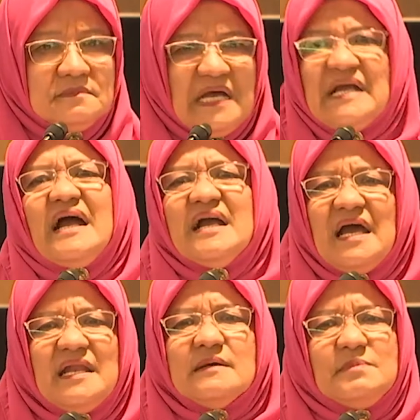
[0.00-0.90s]

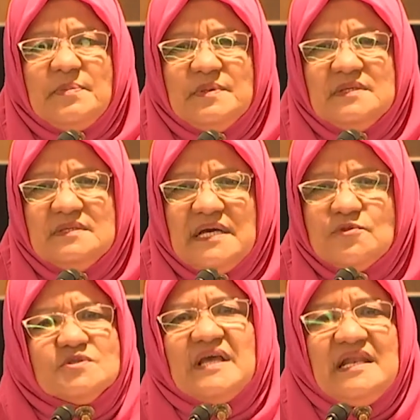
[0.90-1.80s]
Agak-agak lah, berapa
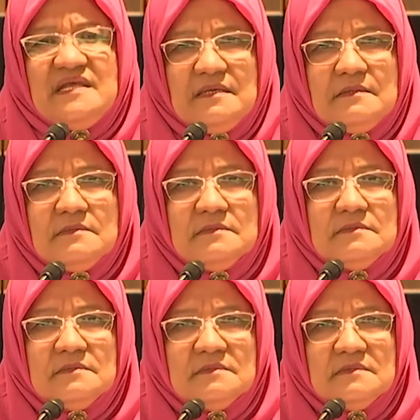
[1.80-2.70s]
ratus kali.
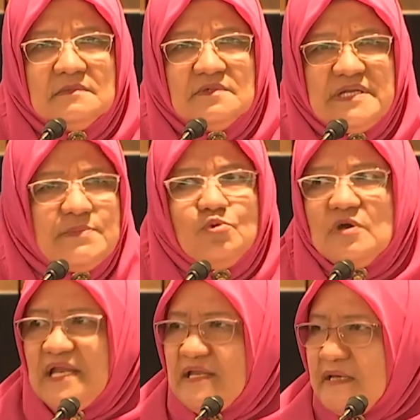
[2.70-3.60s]
Ribu
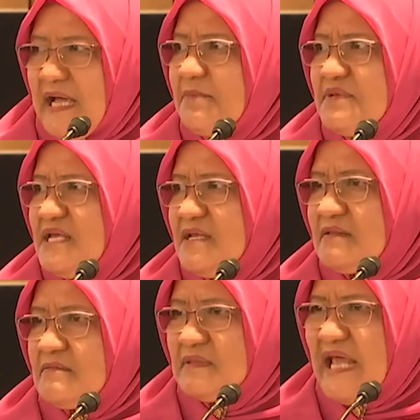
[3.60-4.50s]
kali. How
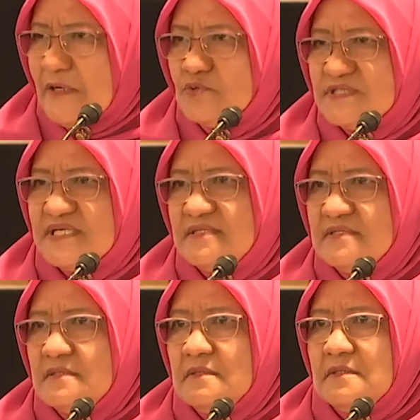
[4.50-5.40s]
many
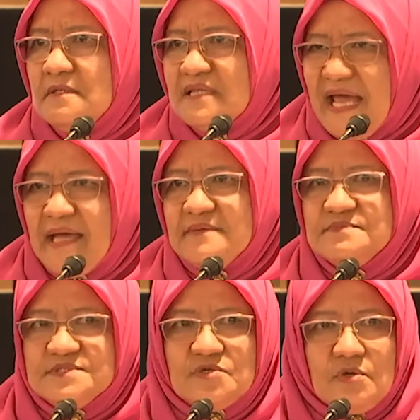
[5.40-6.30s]
thousand
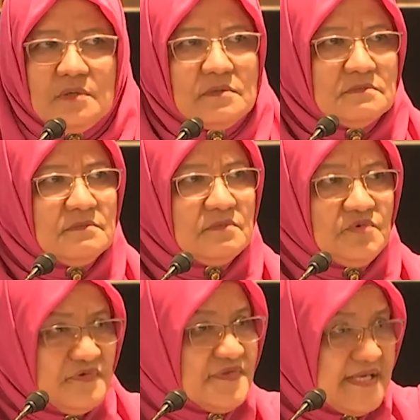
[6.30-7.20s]
times, or
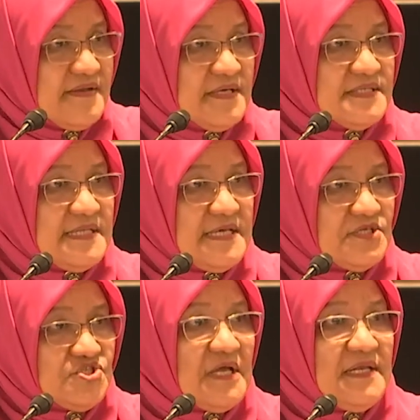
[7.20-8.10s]
seriously, a
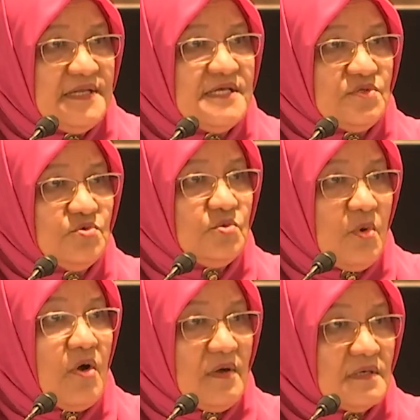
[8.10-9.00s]
child learning to
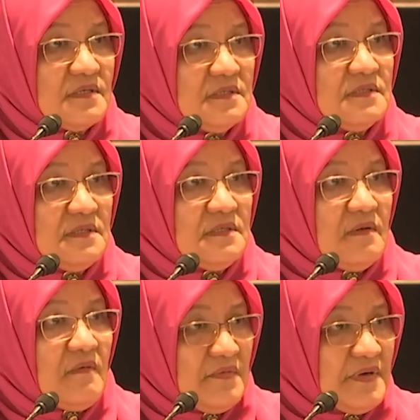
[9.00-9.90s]
walk,
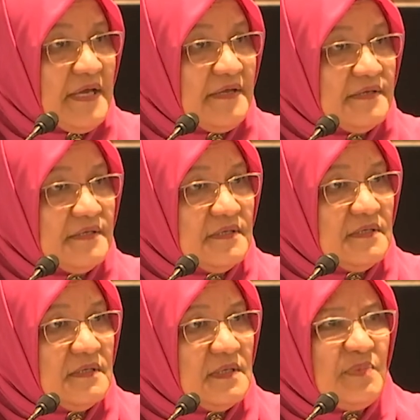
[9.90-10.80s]
right?
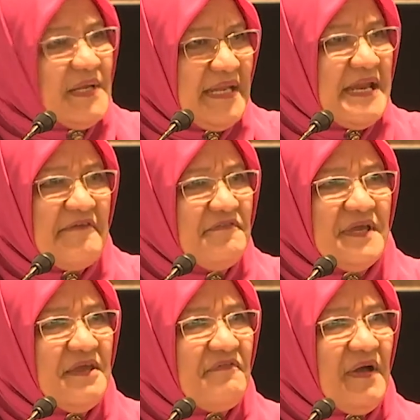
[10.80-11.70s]
But they never
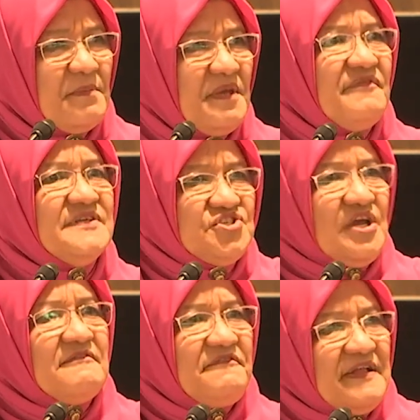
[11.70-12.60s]
give up. If a
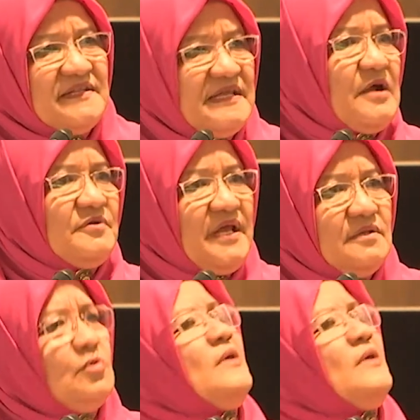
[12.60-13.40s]
child fell down and don't